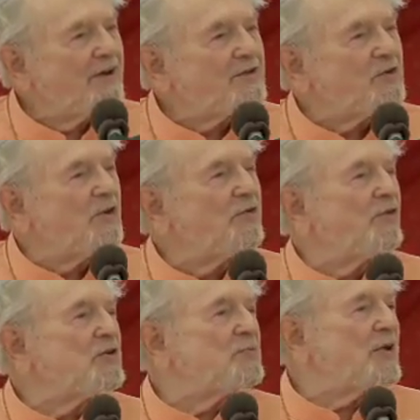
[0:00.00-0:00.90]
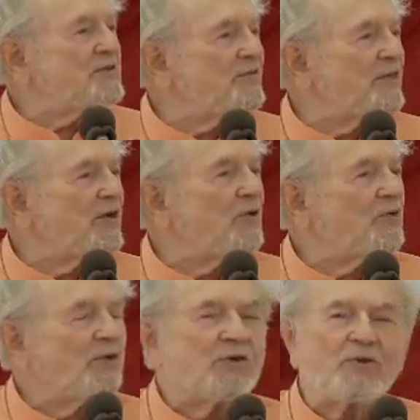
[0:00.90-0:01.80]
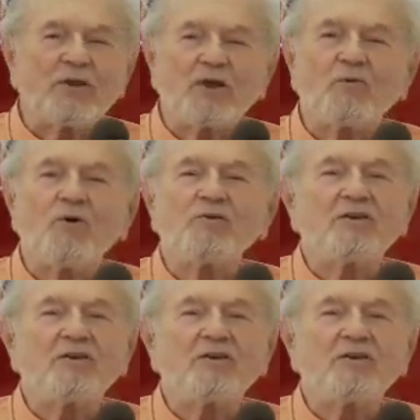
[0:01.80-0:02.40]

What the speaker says: So in the first place, if they don't get the way they want,